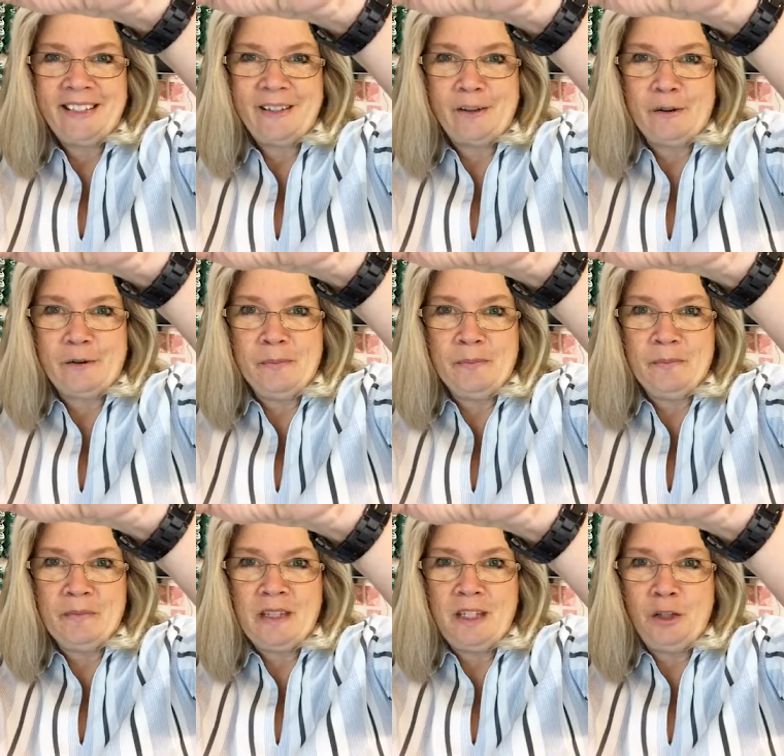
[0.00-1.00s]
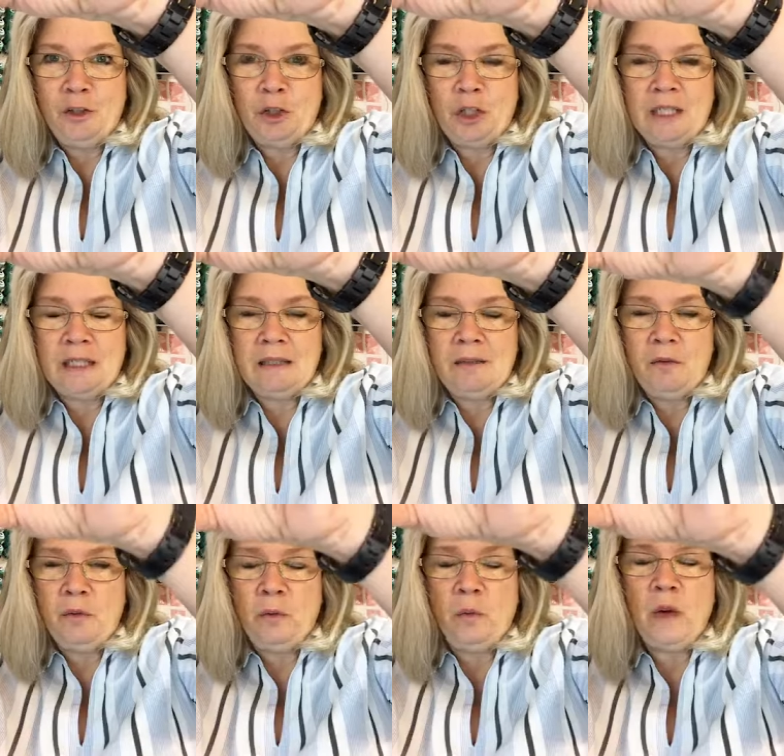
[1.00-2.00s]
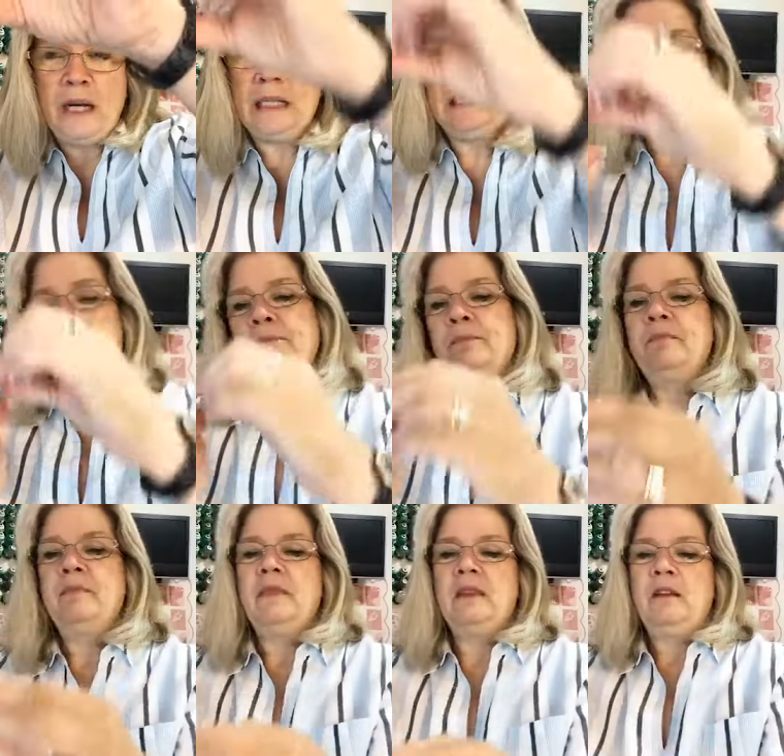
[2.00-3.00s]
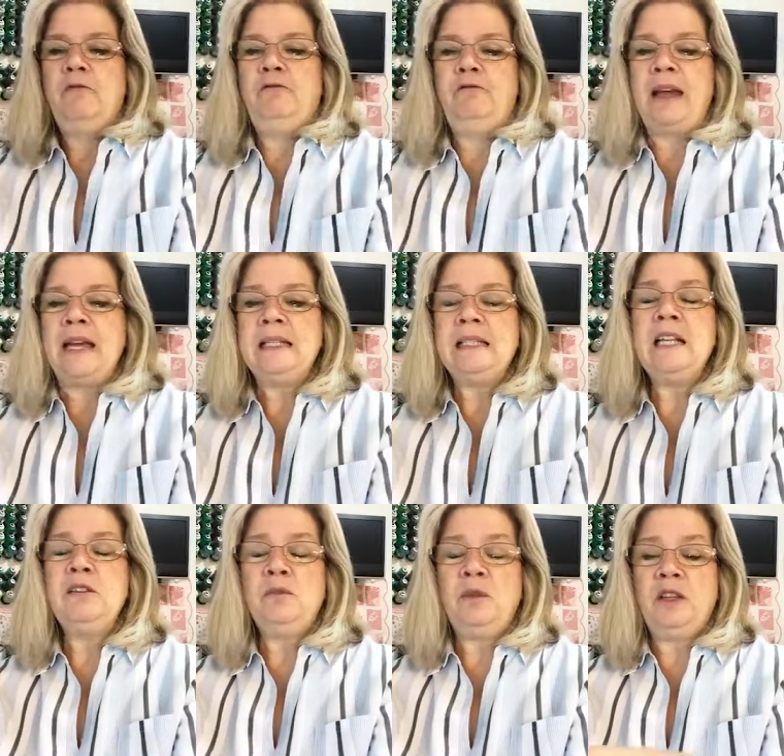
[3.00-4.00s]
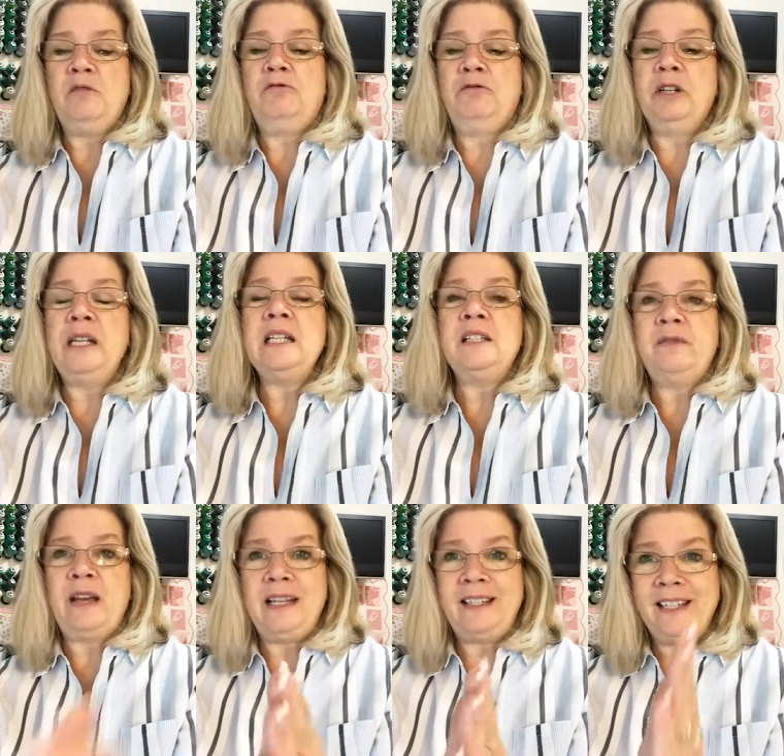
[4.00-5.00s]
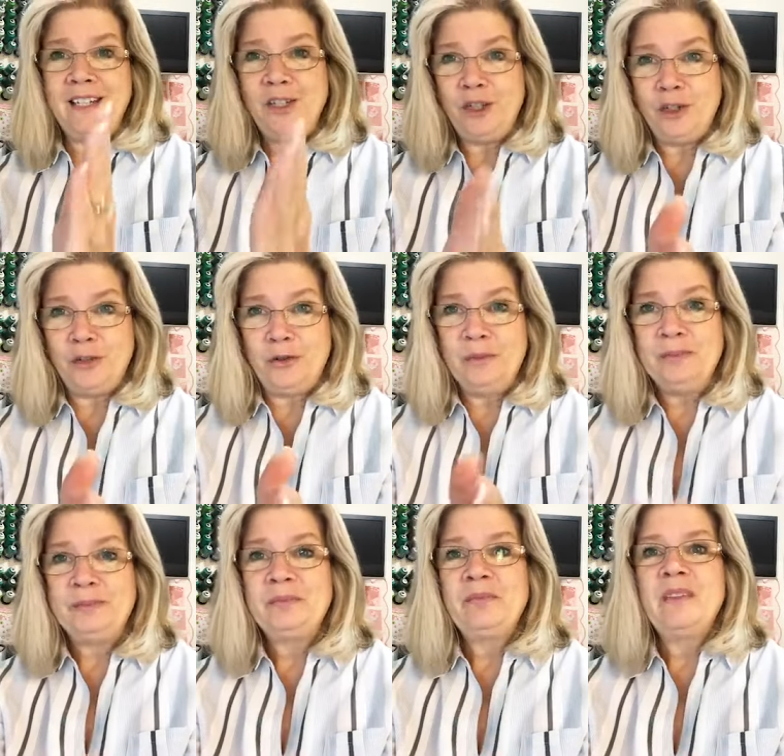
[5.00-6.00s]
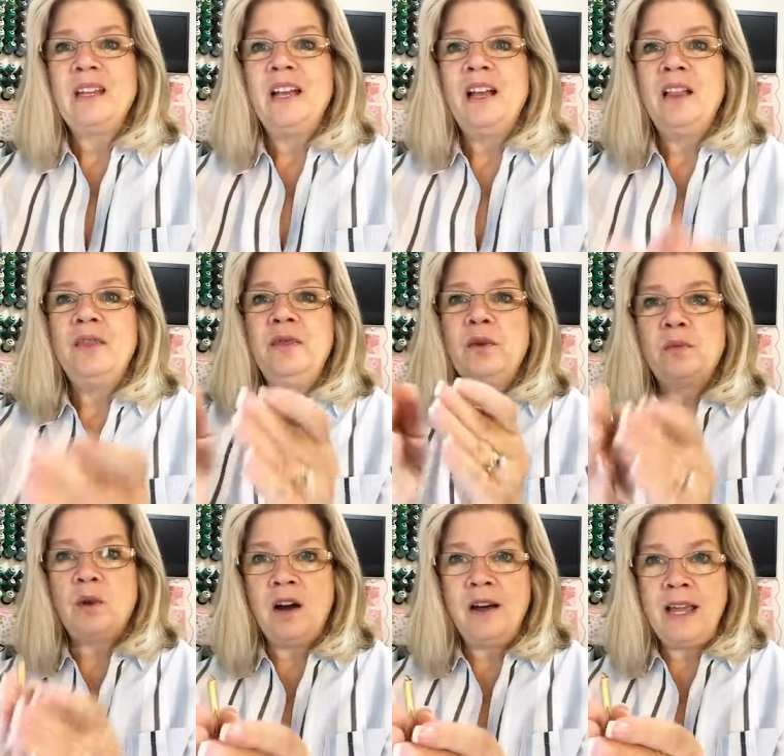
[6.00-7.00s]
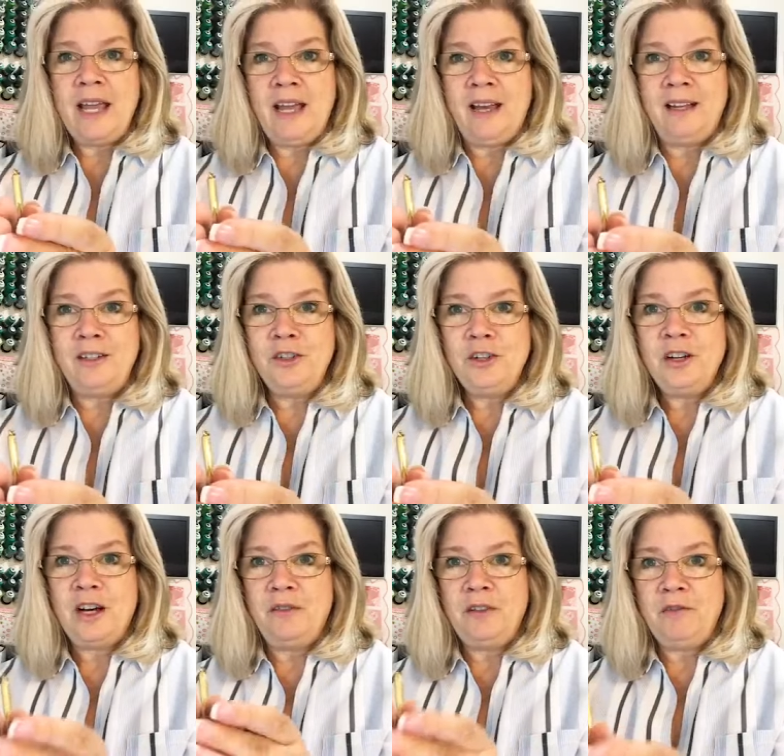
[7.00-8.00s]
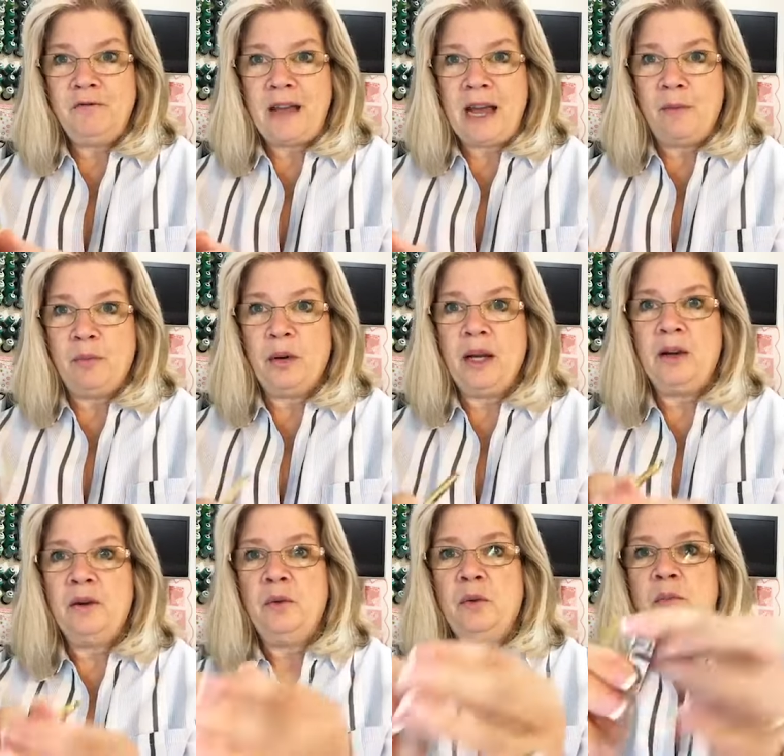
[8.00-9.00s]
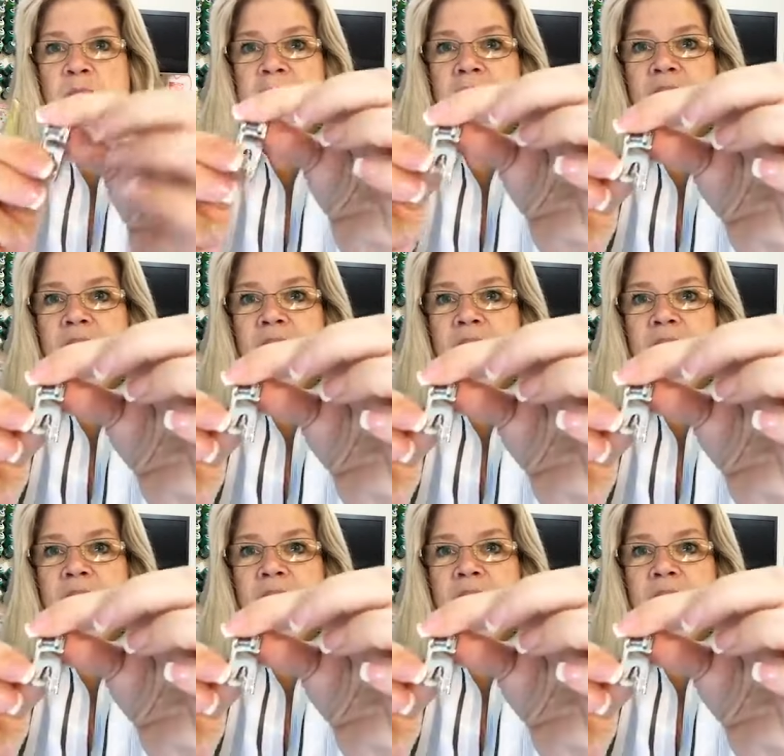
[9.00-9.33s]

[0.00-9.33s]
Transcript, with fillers: So you'll just, when it's facing, when the foot is facing you, the raw edge of the fabric will be